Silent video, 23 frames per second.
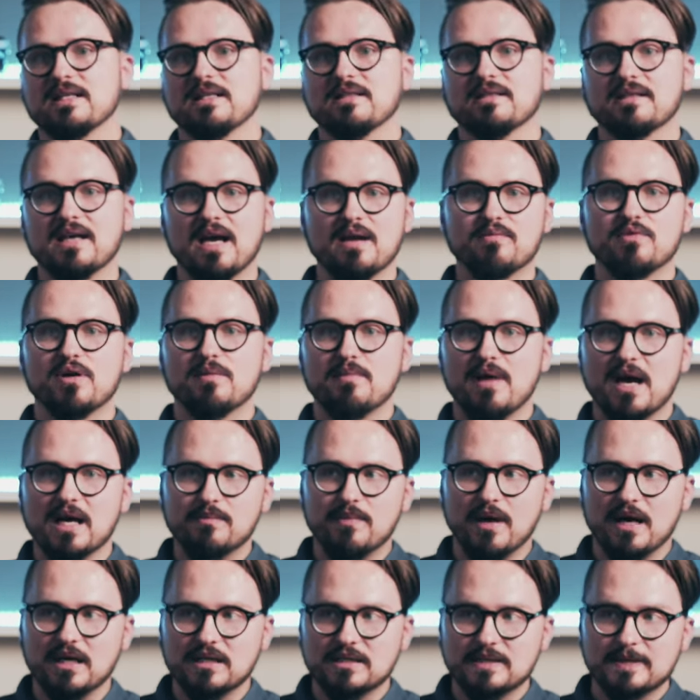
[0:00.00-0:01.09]
and camera
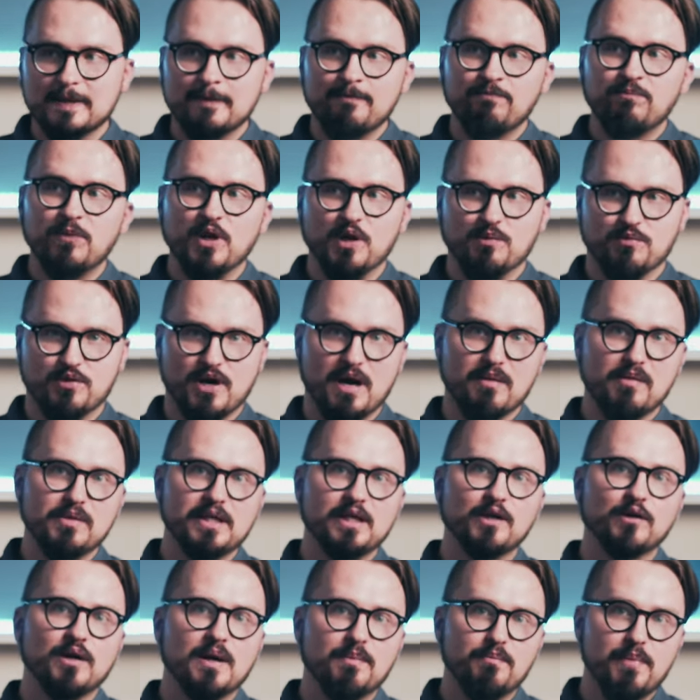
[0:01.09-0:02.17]
backpacks, you're probably
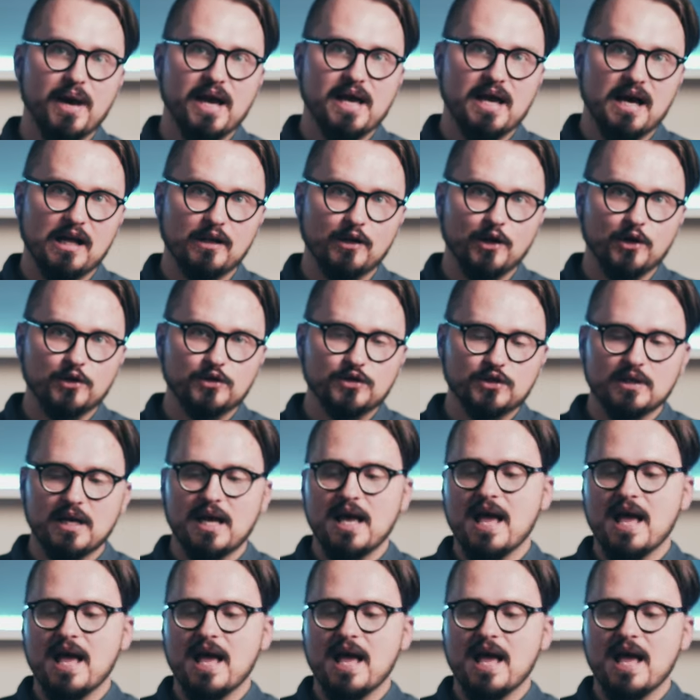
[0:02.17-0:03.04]
gonna pay a lot.